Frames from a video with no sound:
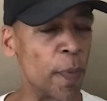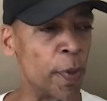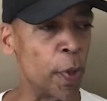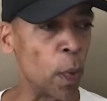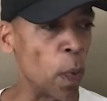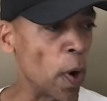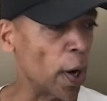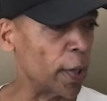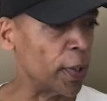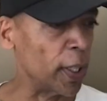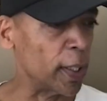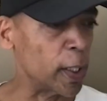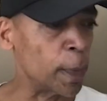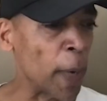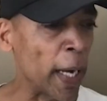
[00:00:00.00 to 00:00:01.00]
the work that
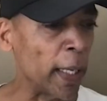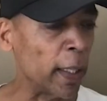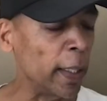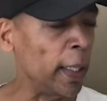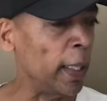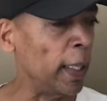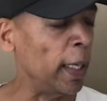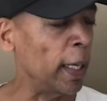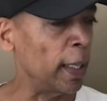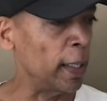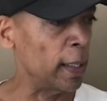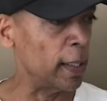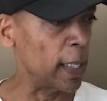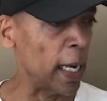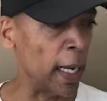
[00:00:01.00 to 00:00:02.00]
Spike Lee
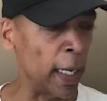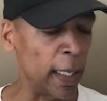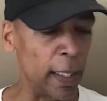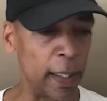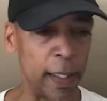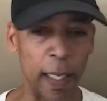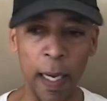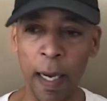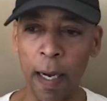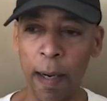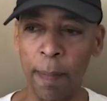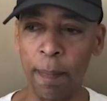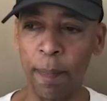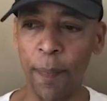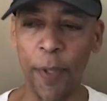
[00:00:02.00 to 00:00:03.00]
and and
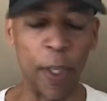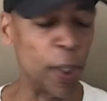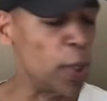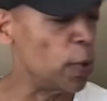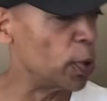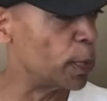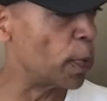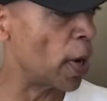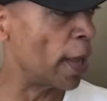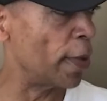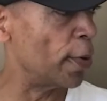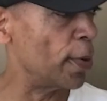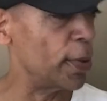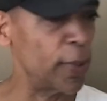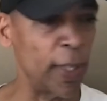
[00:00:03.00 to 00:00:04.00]
um, the Hughes
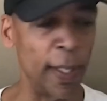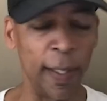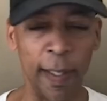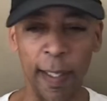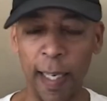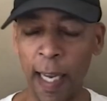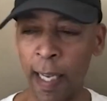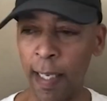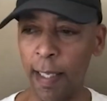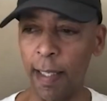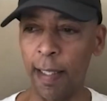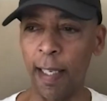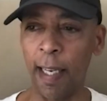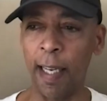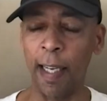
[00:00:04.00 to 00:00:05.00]
brothers and
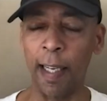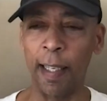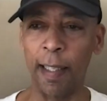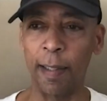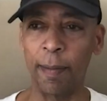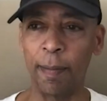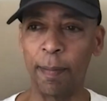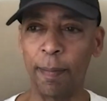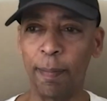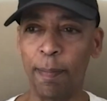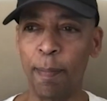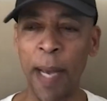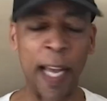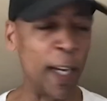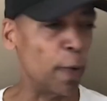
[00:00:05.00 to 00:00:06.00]
and uh,
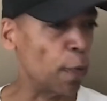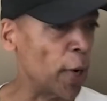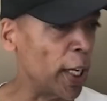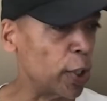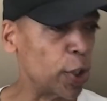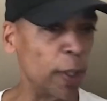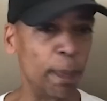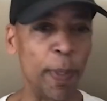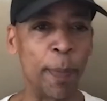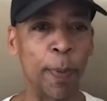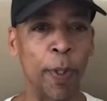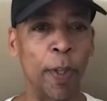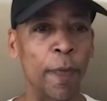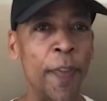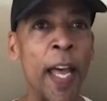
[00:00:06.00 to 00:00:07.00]
Matty Rich and
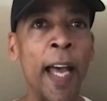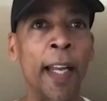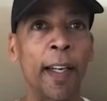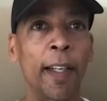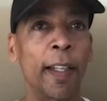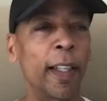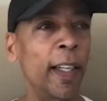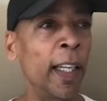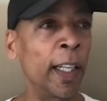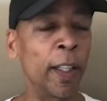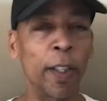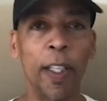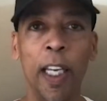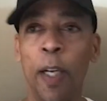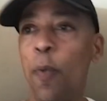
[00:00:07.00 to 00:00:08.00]
people of that
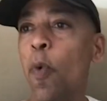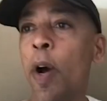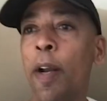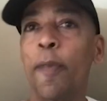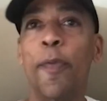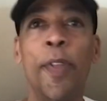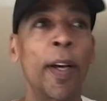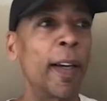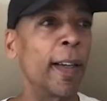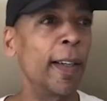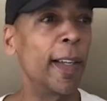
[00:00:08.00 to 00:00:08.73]
ilk in one of the